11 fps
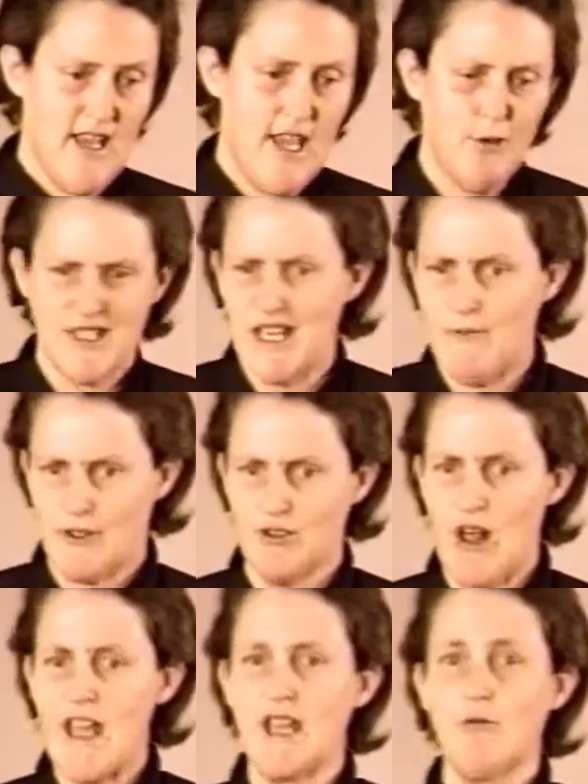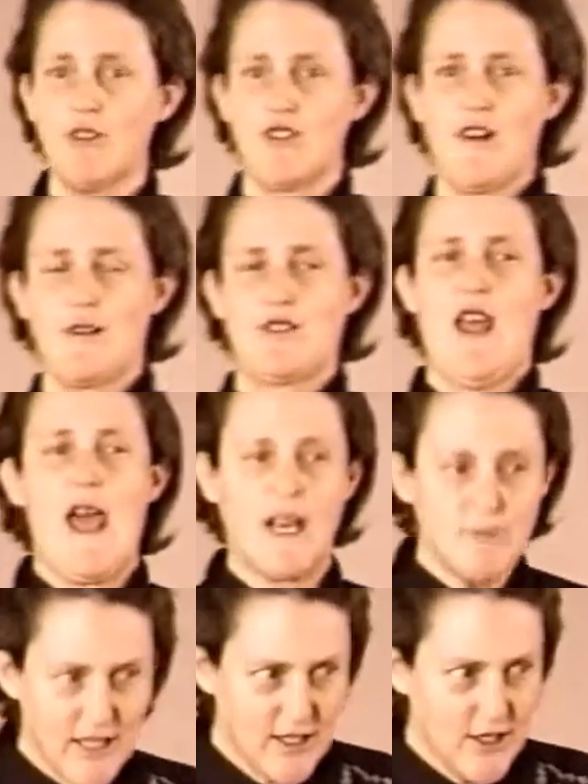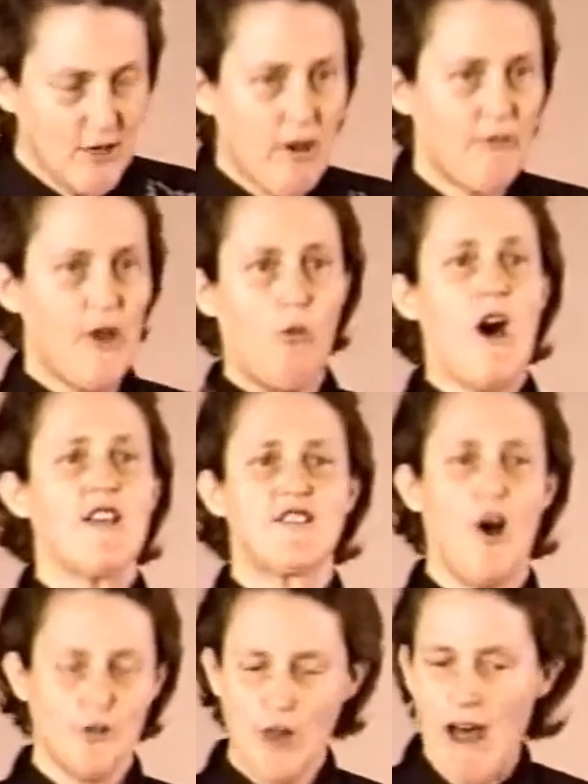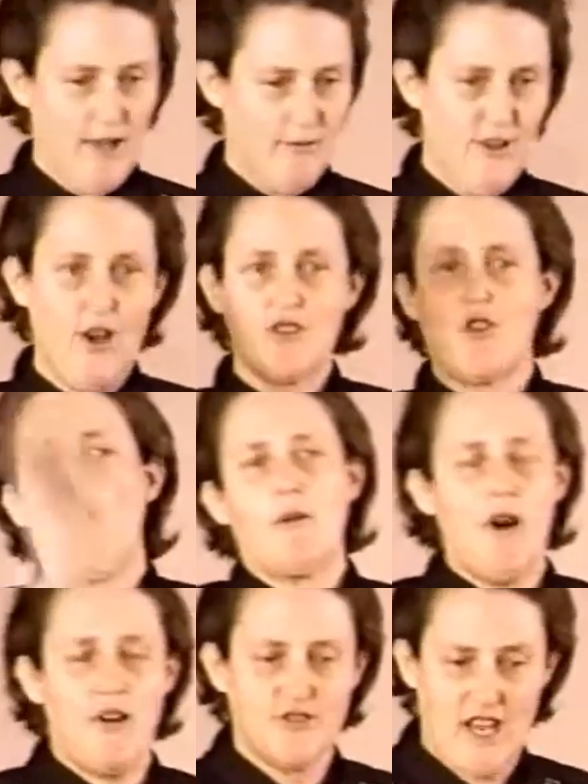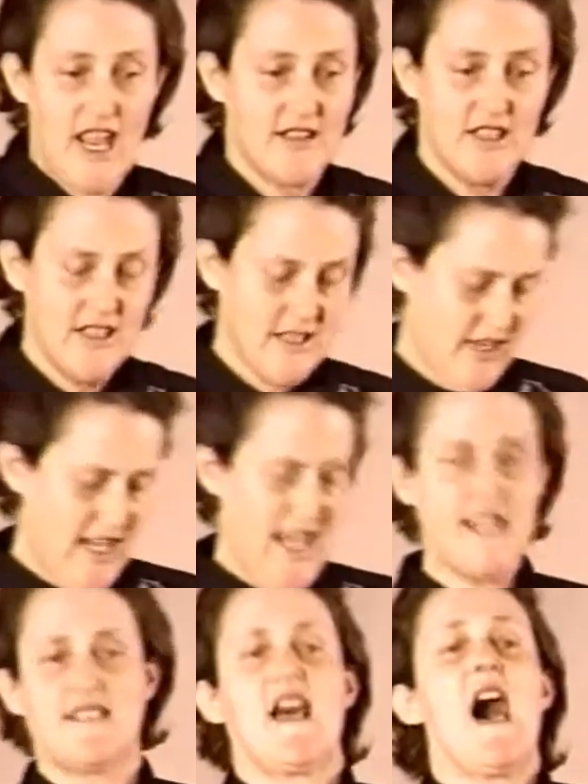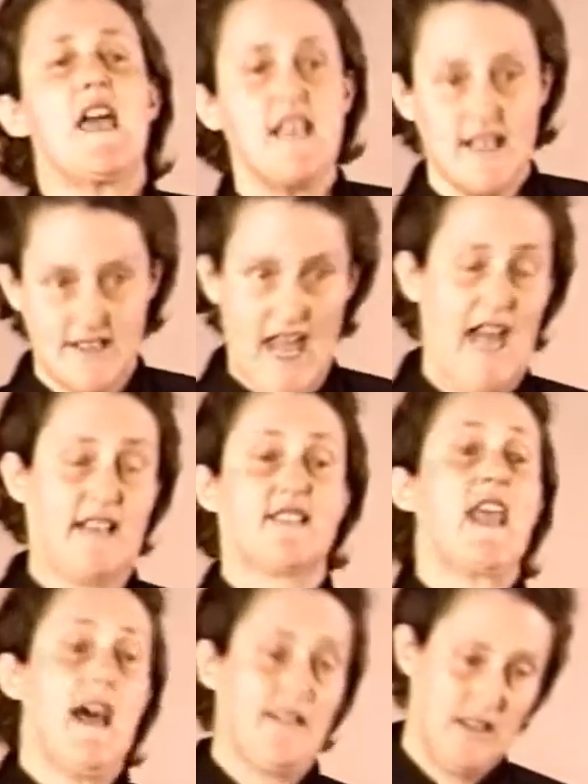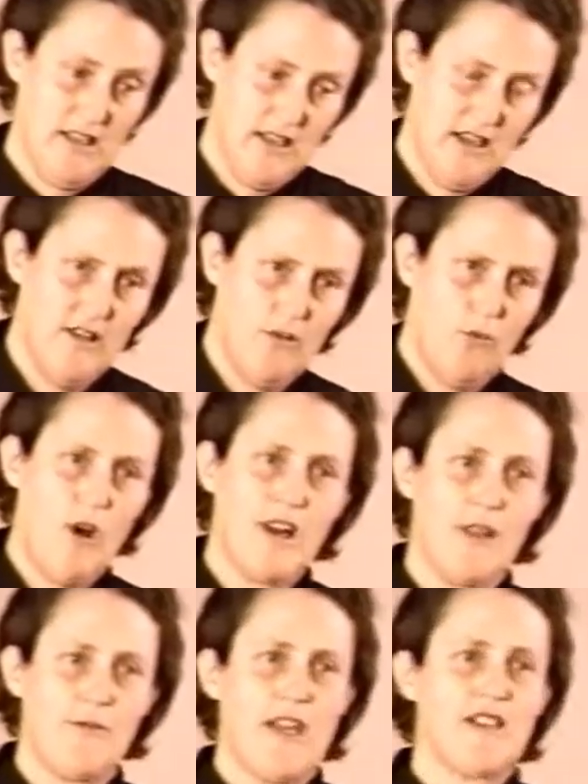It was as if a lion was going to attack me, but there was no lion. When those hormones hit, the anxiety attacks hit. One of the